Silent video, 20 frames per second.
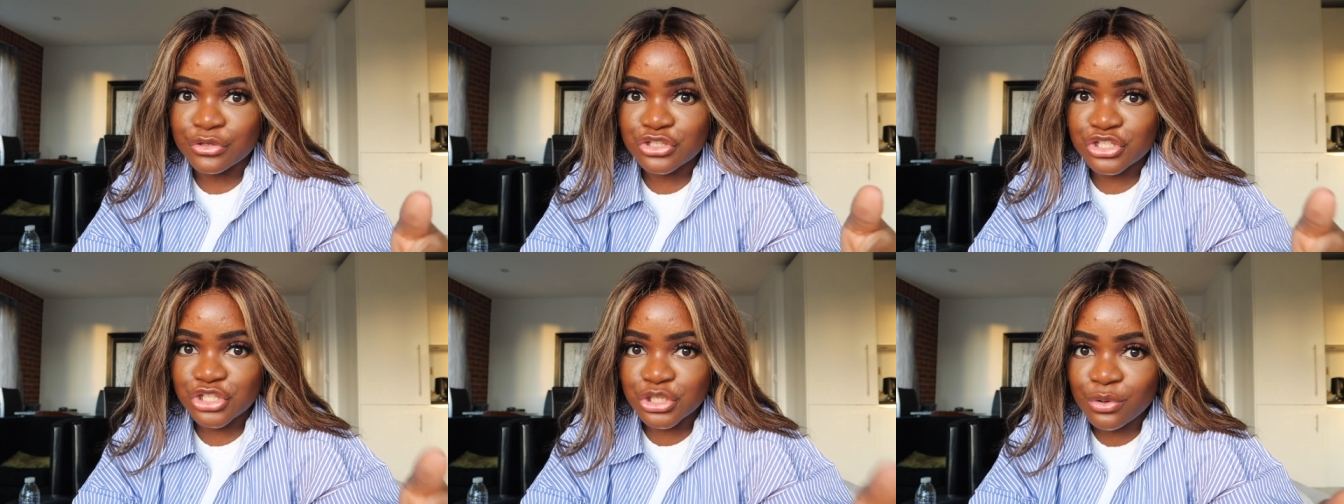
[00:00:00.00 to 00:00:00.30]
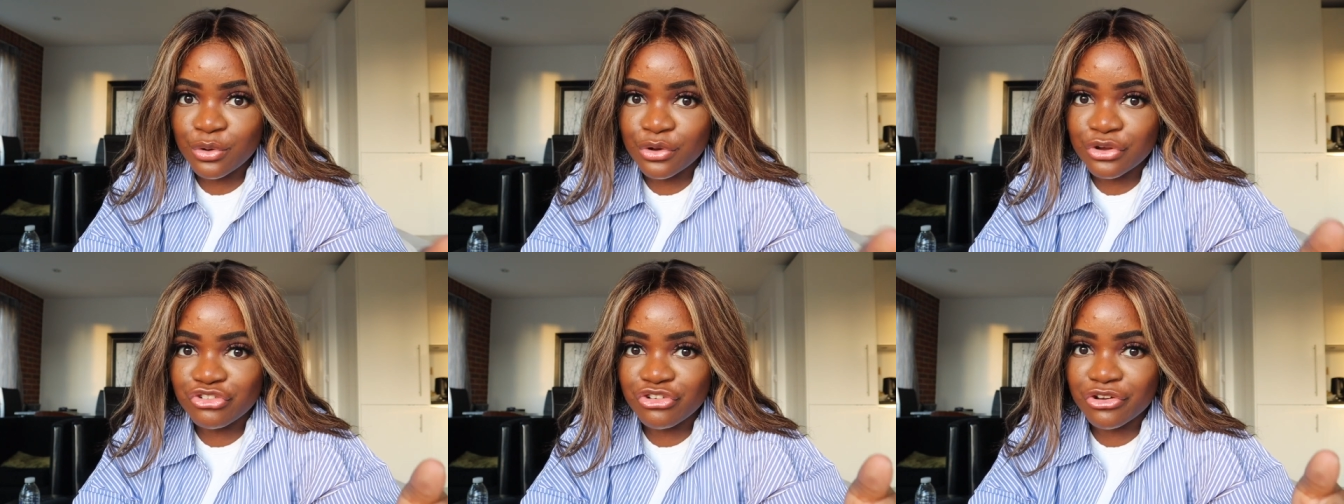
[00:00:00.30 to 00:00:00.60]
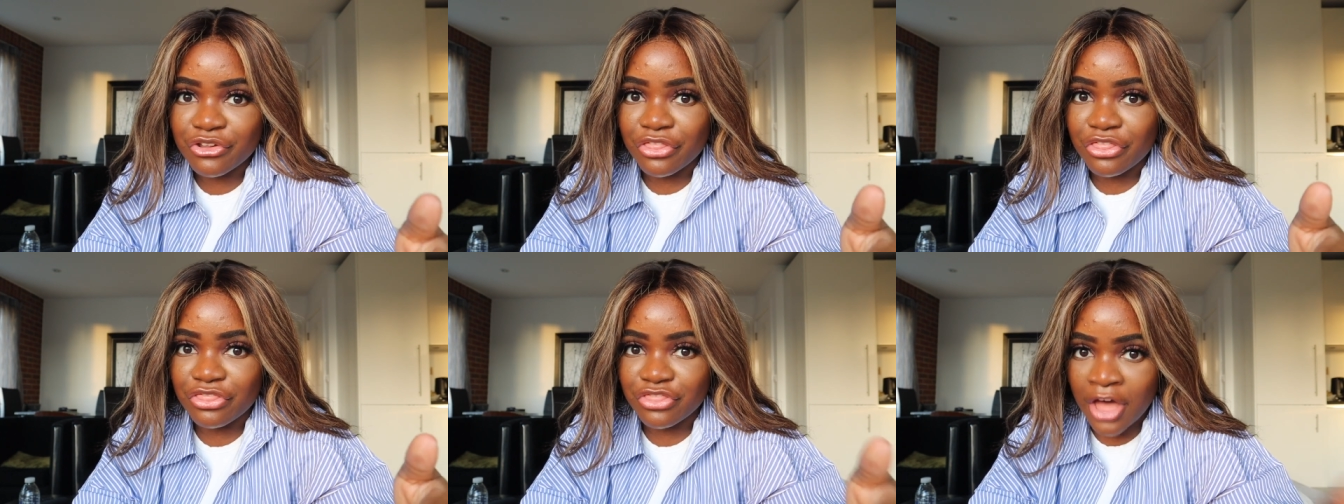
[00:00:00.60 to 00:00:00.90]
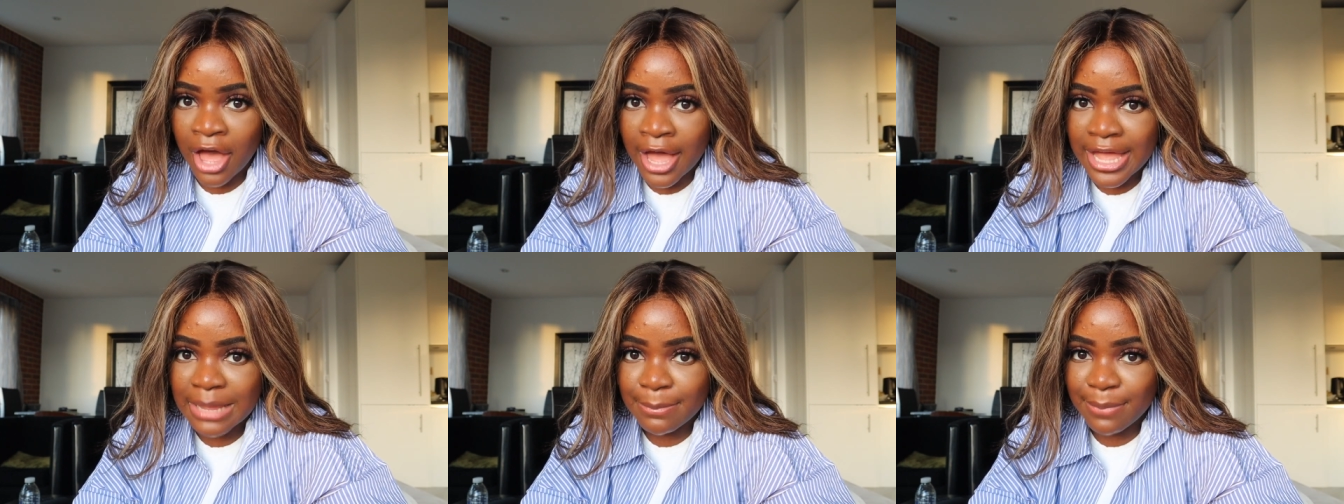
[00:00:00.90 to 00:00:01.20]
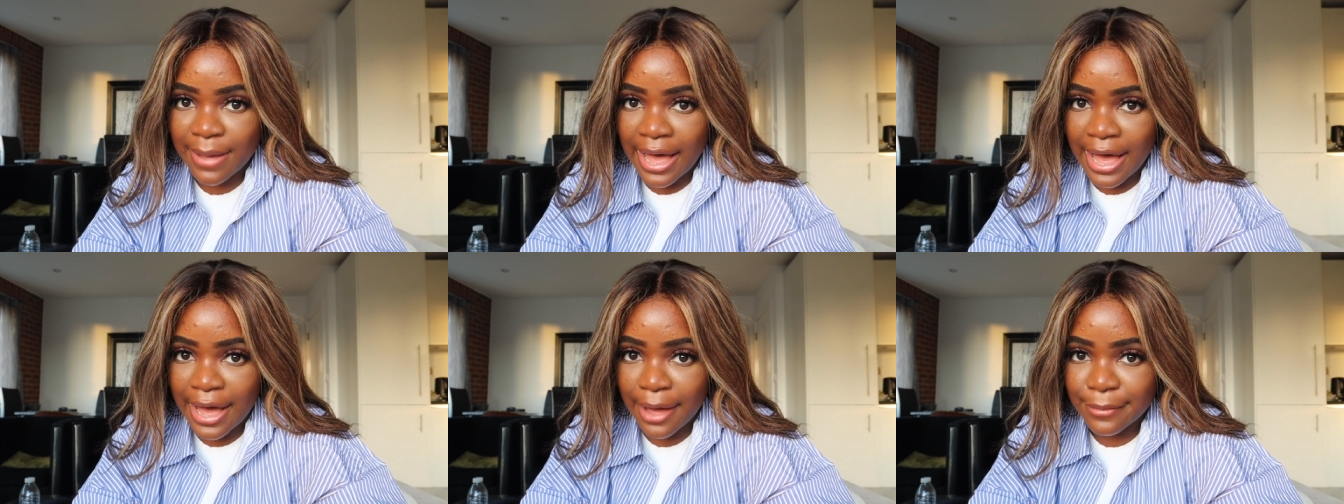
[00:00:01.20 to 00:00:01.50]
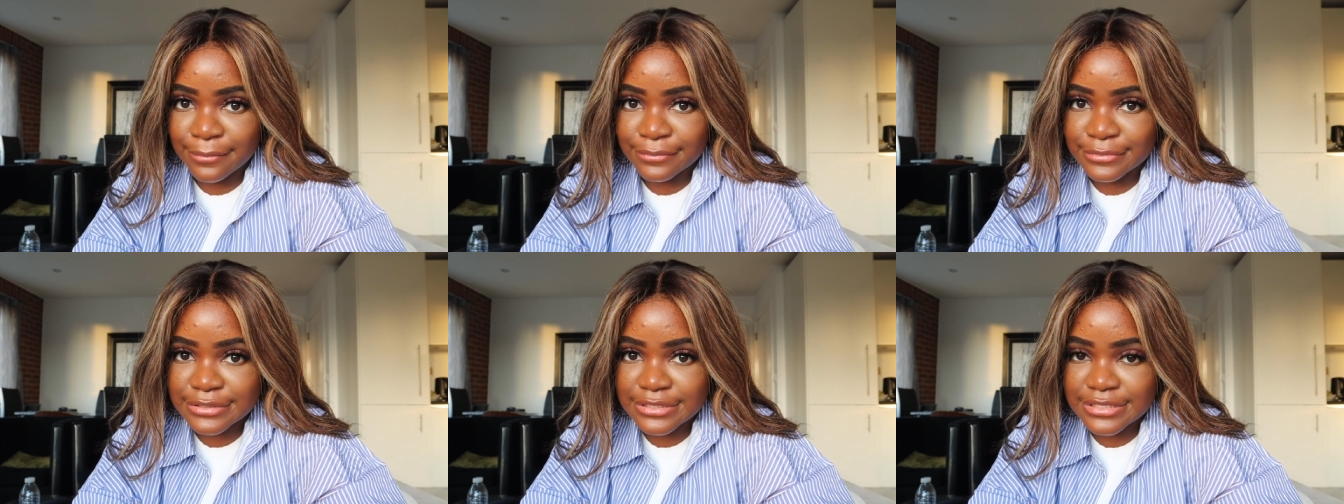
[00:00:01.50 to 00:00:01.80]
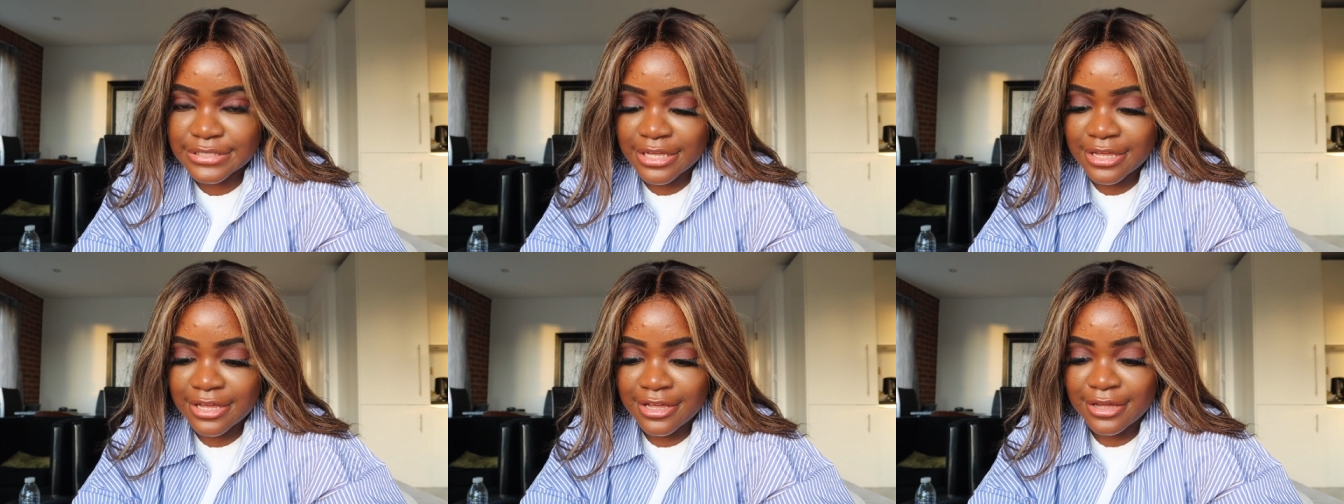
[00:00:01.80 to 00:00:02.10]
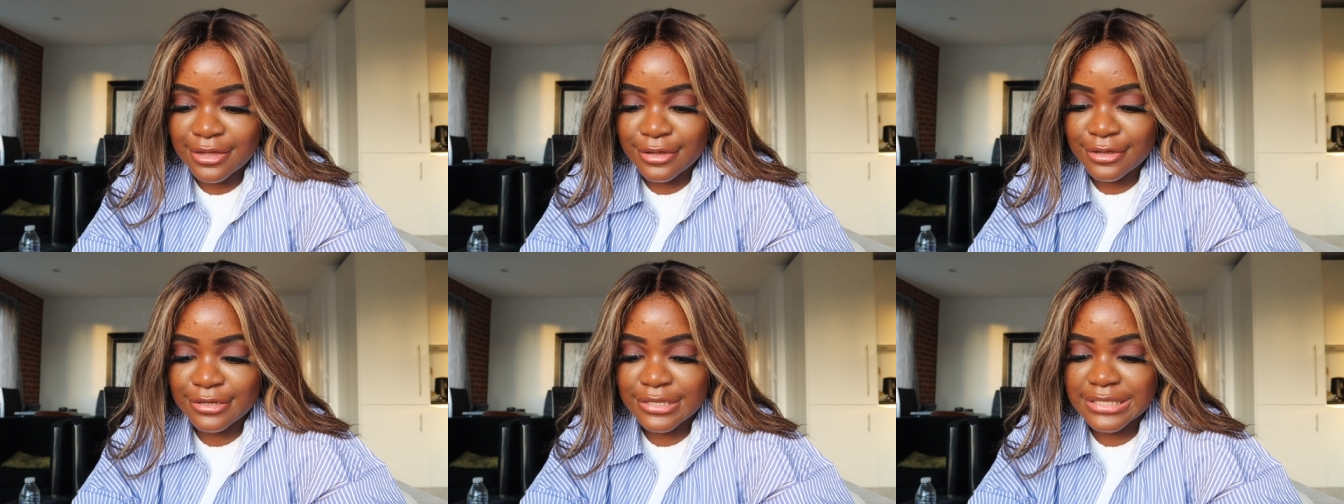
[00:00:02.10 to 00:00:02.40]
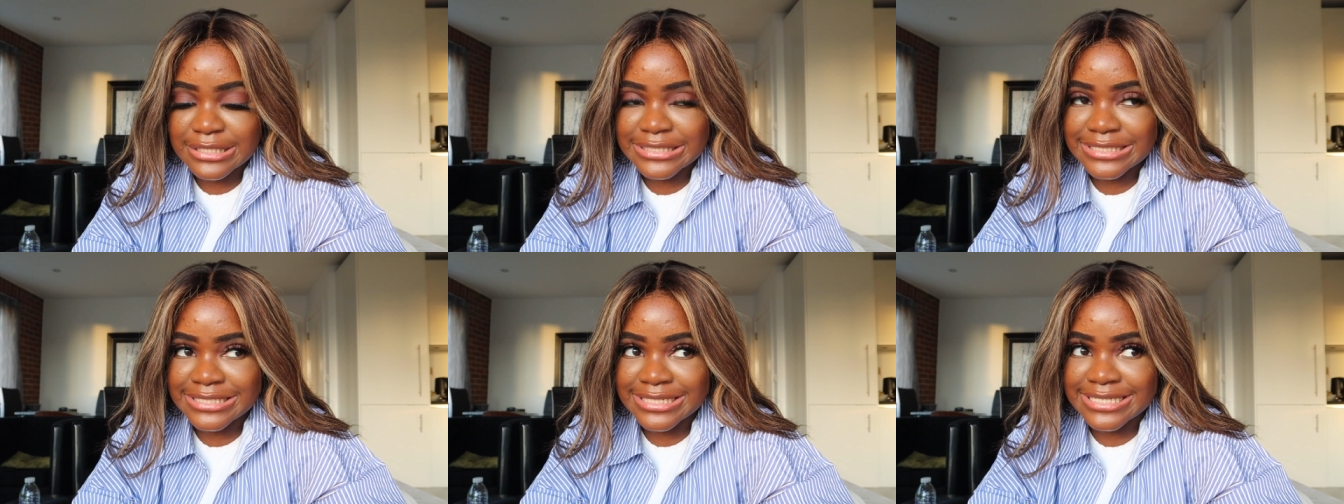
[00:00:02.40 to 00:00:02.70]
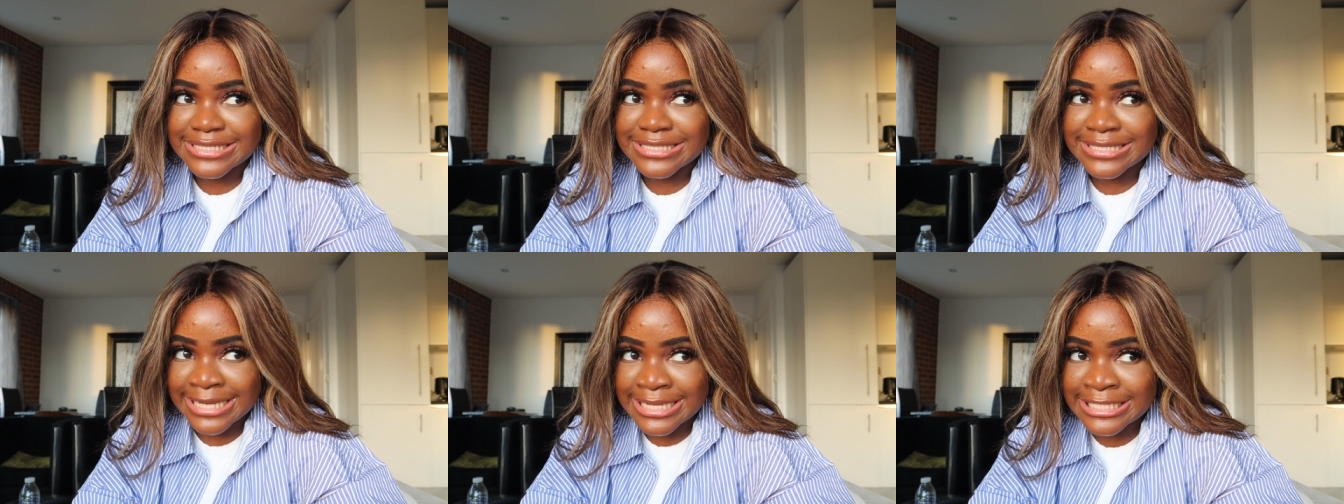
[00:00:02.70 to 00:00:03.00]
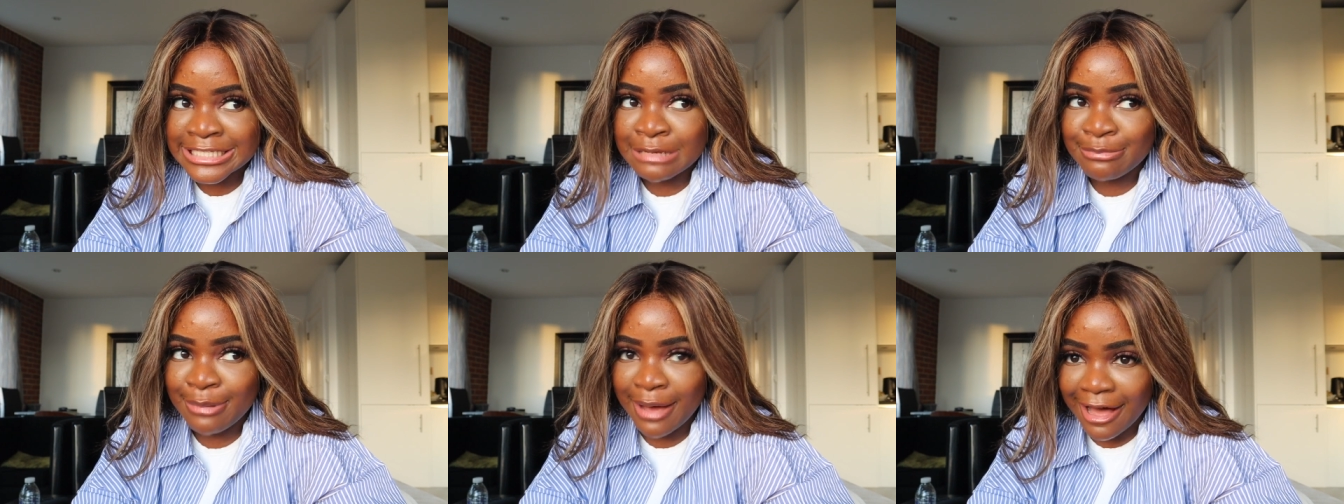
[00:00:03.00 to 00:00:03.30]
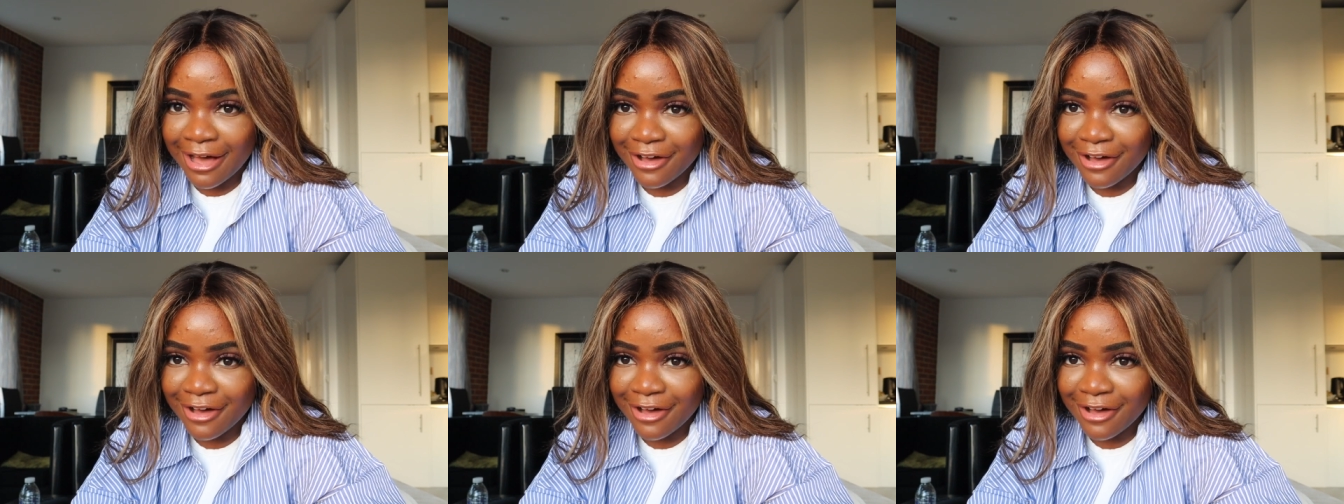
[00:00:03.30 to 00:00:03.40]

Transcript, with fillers: £230 to £60